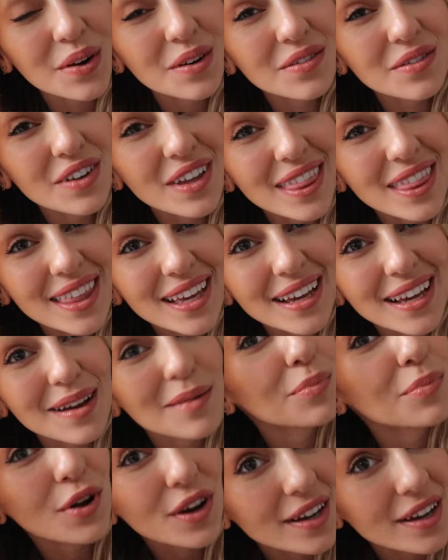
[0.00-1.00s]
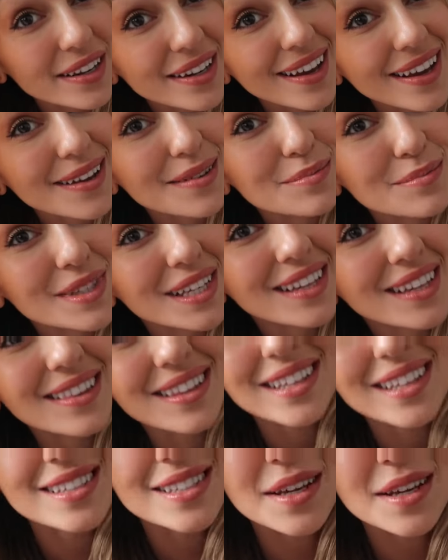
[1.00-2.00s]
of the product names and
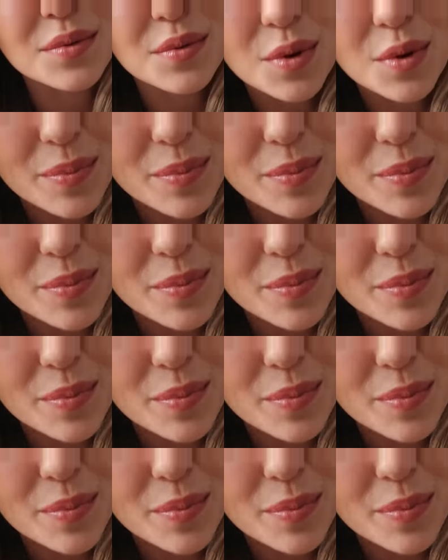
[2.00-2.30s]
links will